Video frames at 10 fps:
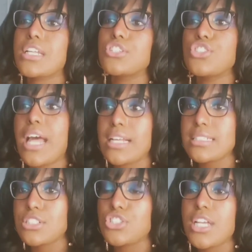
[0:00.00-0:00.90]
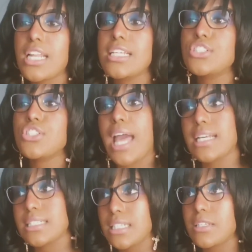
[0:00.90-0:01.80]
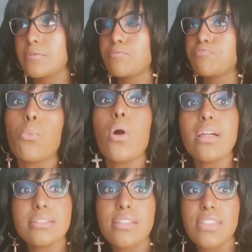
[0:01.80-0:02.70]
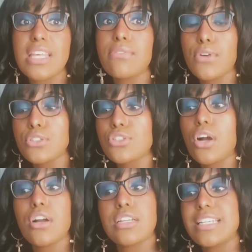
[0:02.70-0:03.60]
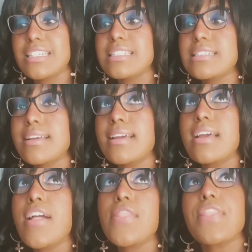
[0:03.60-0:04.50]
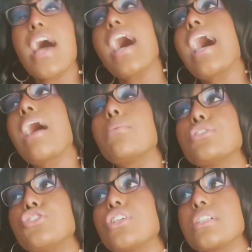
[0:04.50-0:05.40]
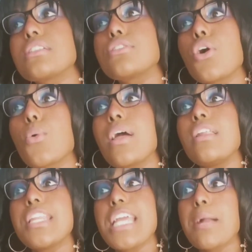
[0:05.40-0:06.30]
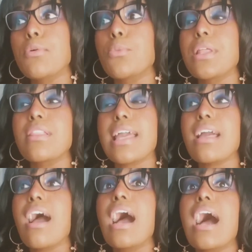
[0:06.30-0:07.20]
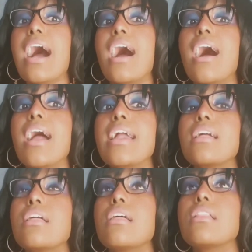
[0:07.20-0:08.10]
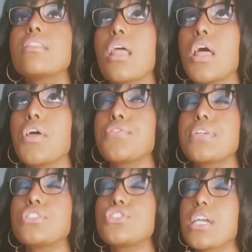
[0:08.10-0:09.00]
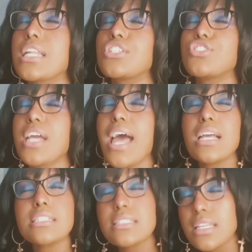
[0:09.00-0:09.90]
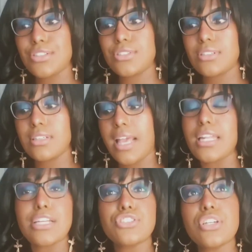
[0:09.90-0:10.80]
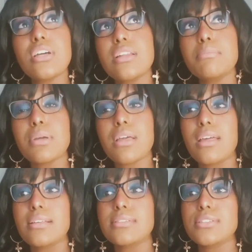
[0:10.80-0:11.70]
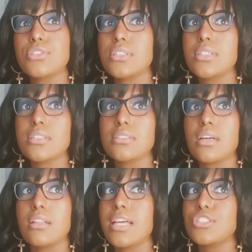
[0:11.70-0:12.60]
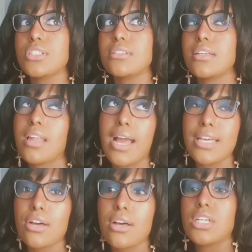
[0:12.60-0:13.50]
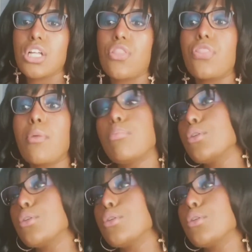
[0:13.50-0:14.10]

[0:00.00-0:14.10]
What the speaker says: Janet Jackson. Janet Jackson was the first artist that I was just so enamored with. Like, I love Janet Jackson, and I should because she's a legend, an icon, the